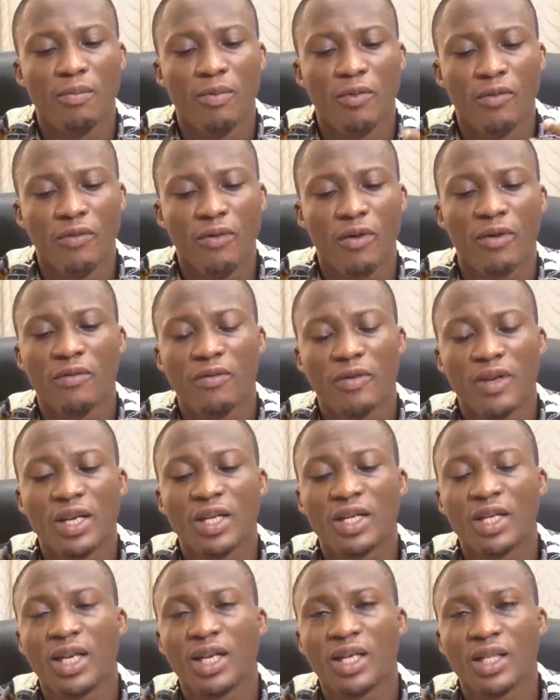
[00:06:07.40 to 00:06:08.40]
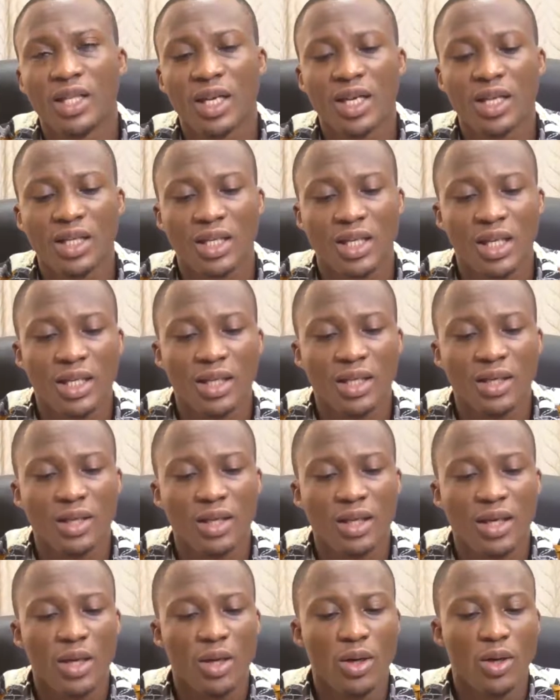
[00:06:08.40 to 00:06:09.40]
verification and testing,
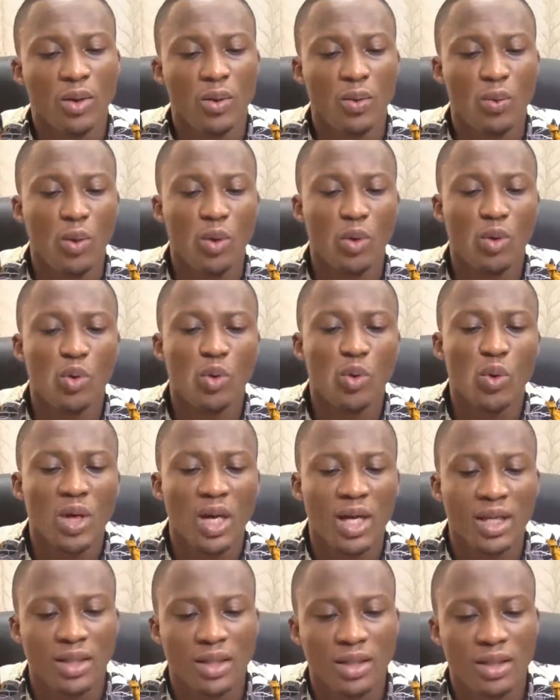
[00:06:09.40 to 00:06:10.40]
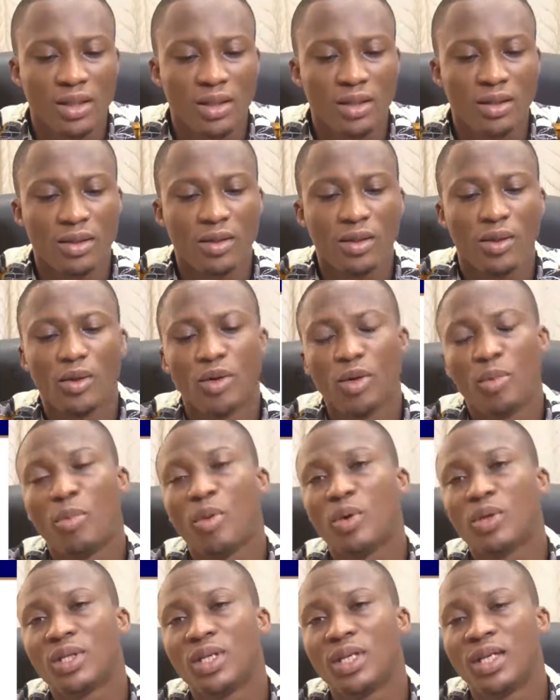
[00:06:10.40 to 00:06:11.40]
we want to look at
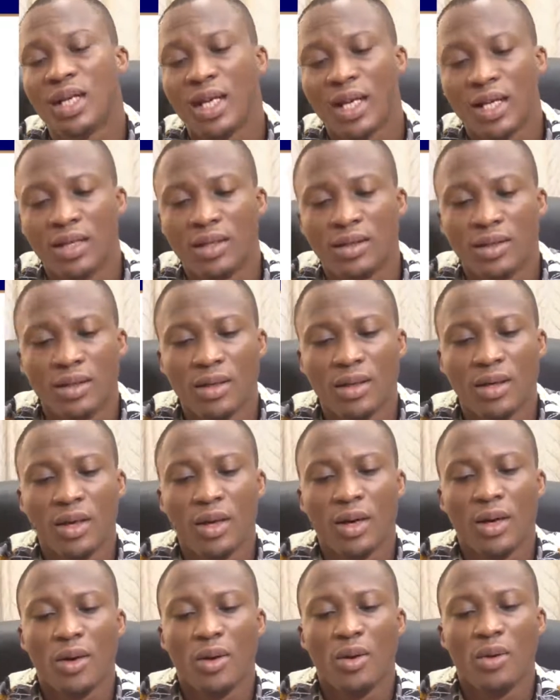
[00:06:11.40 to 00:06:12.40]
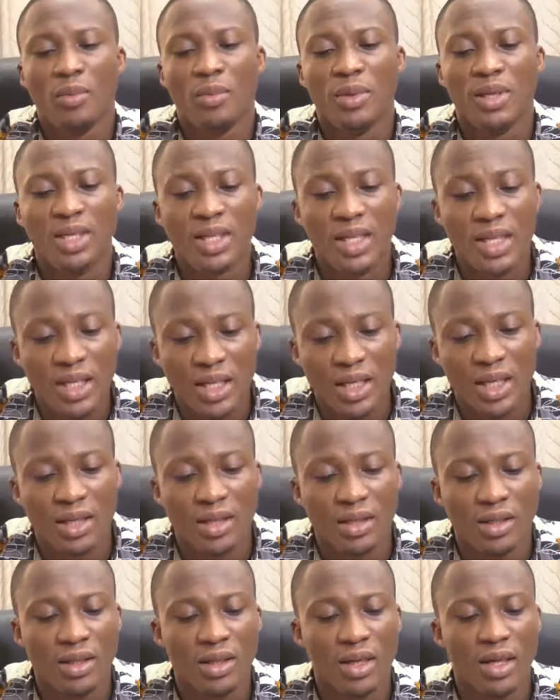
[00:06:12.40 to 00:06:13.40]
reporting and
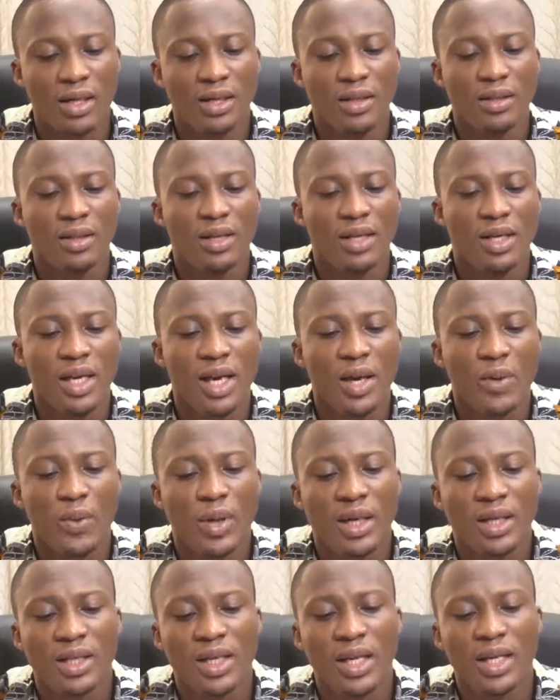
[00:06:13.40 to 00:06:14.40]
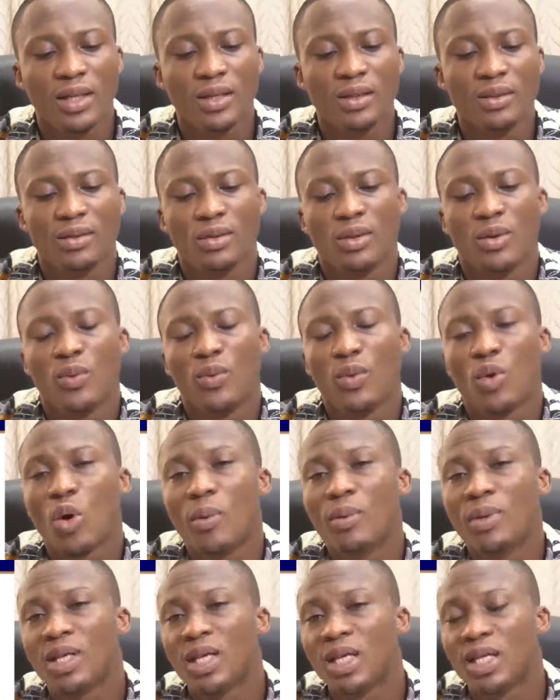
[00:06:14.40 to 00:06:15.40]
remediation. And here we are saying we
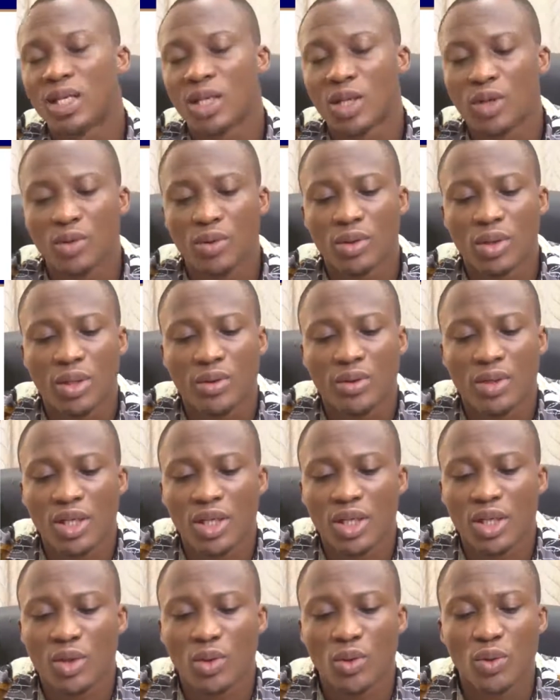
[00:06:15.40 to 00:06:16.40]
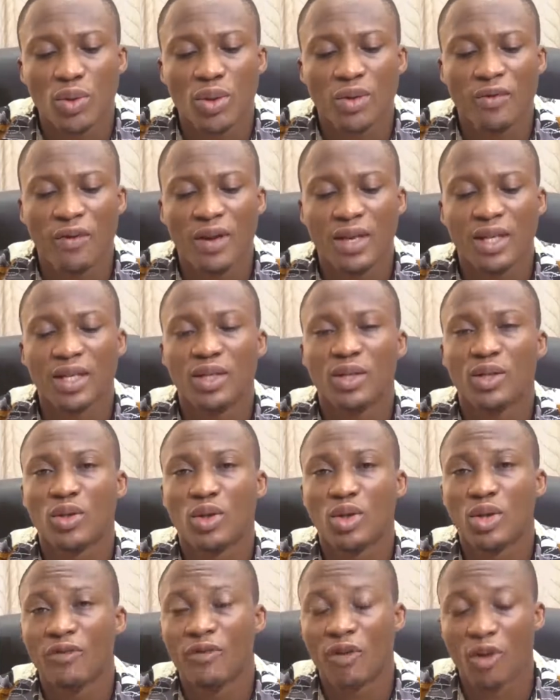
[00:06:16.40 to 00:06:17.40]
communicate security issues findings
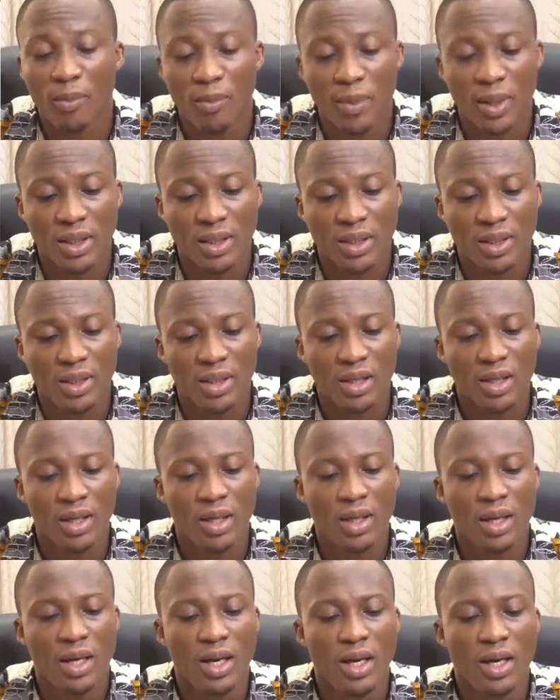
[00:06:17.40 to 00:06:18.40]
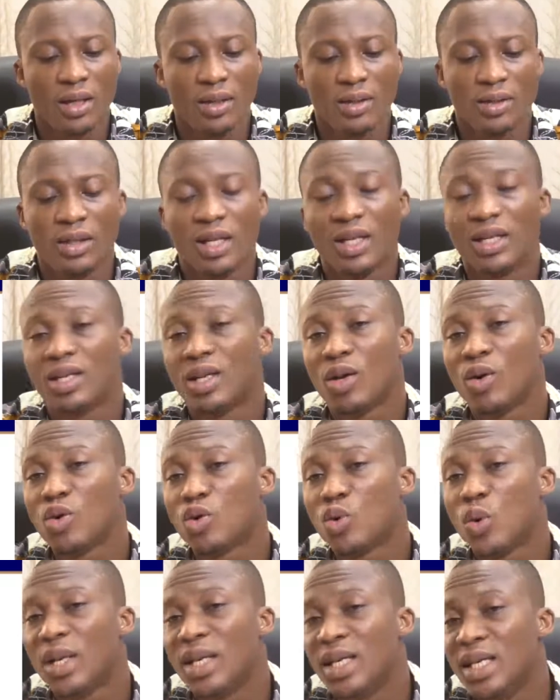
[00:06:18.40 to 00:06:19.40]
to development. And there's
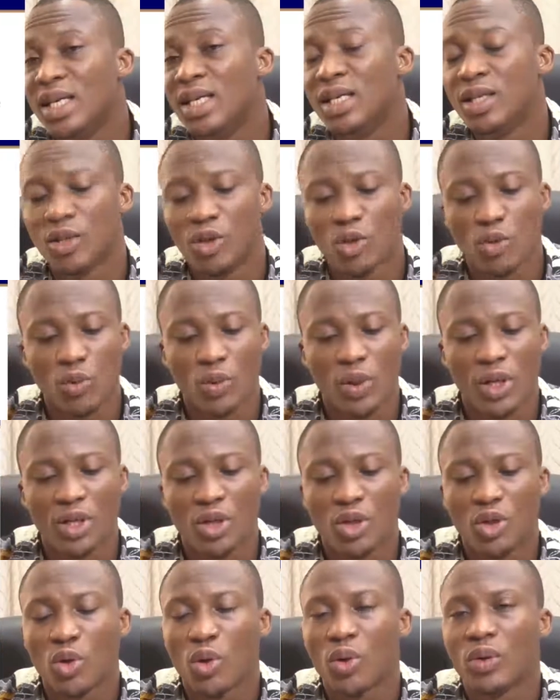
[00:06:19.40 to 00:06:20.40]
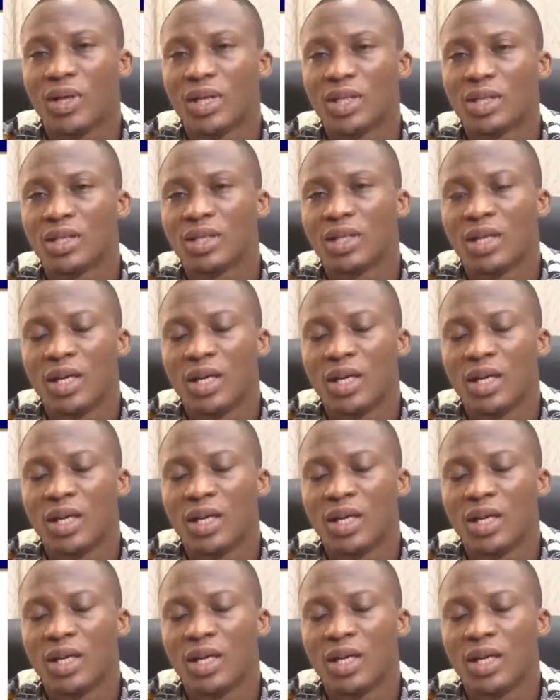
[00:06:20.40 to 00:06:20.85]
also a need to ensure that